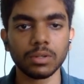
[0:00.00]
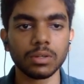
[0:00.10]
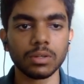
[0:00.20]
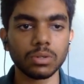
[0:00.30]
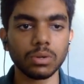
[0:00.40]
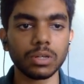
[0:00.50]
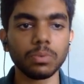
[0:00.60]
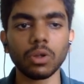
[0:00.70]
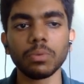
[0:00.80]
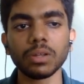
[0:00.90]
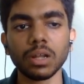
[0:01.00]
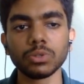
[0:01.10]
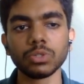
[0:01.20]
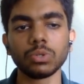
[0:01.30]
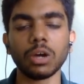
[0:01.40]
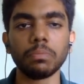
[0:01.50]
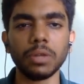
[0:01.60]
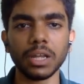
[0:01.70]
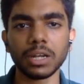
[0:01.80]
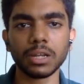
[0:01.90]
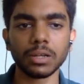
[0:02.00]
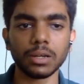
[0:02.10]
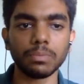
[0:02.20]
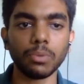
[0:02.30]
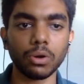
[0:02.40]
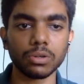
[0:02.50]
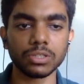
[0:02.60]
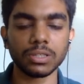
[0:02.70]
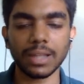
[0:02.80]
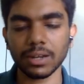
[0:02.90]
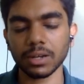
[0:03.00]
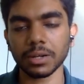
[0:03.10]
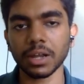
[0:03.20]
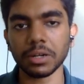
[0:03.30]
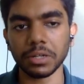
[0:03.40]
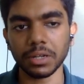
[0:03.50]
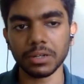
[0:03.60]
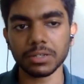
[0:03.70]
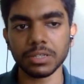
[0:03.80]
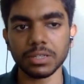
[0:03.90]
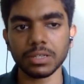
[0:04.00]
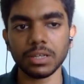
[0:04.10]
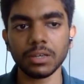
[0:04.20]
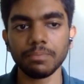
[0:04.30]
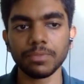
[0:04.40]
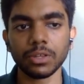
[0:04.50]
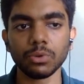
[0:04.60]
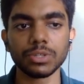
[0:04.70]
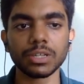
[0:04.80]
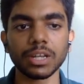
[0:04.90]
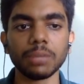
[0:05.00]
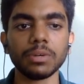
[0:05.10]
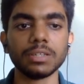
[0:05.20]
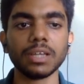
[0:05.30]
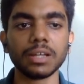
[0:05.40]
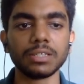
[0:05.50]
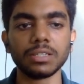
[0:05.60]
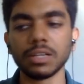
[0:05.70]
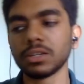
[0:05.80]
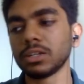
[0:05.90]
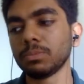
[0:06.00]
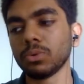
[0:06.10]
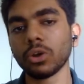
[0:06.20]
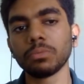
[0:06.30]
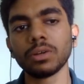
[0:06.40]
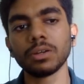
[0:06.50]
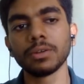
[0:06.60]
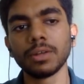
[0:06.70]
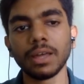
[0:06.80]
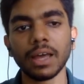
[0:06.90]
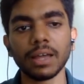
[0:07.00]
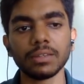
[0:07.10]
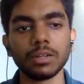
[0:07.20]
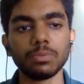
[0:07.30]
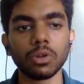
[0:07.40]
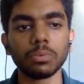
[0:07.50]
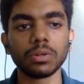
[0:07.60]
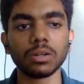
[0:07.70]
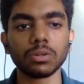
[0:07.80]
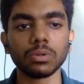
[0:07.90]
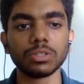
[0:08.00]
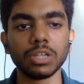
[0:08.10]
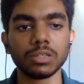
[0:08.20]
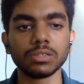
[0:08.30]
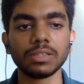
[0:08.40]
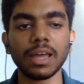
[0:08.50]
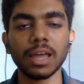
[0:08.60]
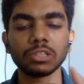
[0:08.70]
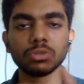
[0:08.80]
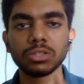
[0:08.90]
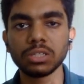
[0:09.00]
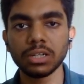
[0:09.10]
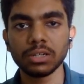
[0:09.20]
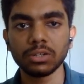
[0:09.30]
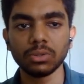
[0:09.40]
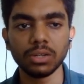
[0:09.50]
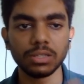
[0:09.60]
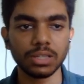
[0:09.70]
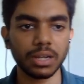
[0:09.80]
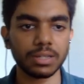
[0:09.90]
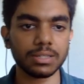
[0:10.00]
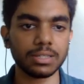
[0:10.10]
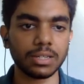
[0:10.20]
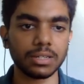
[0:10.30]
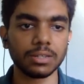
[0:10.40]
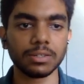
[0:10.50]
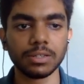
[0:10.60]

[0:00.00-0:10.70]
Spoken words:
So a deployment allows you to update pods that are containers easily, describe a desired state in a deployment, and the deployment controller changes the actual state to the desired state.